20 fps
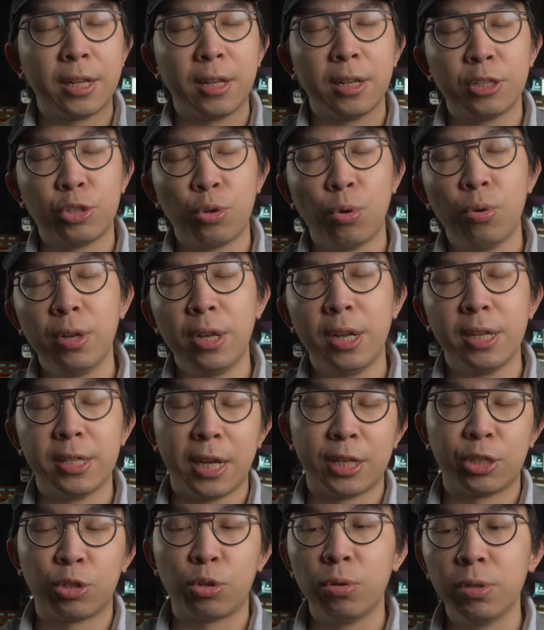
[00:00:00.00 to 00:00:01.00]
Sony is
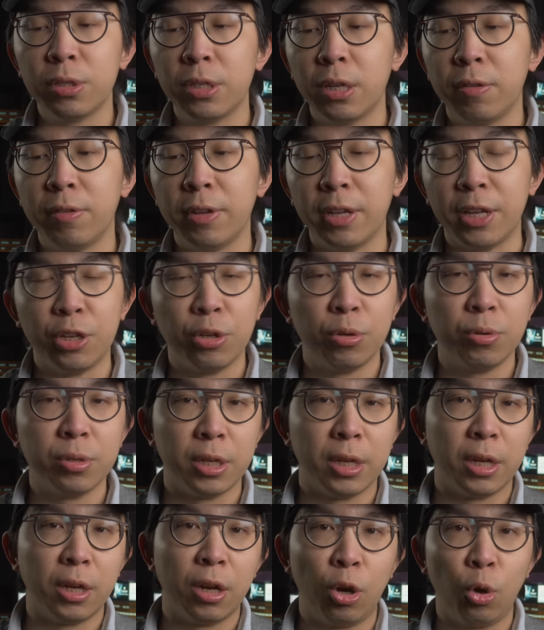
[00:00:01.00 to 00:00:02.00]
exclusively
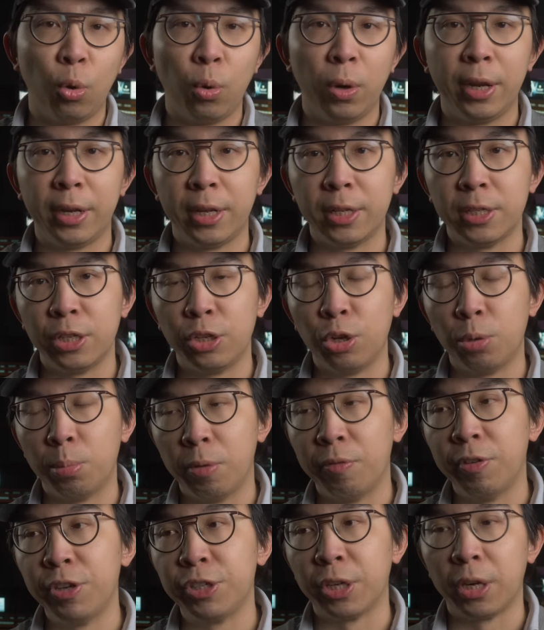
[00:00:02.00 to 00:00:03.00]
using low-latency
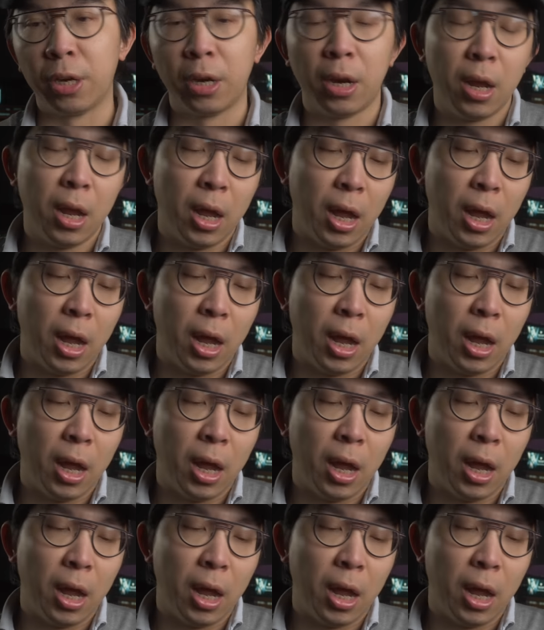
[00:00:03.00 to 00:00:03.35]
Dolby Vision.